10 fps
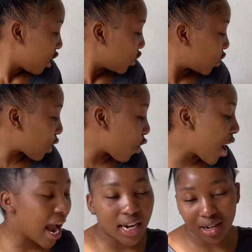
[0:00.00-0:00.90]
so
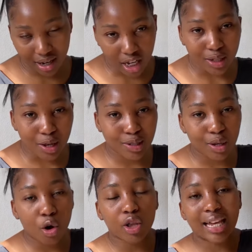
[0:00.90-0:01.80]
and it's
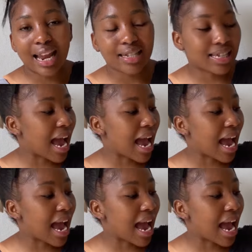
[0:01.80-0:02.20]
also the last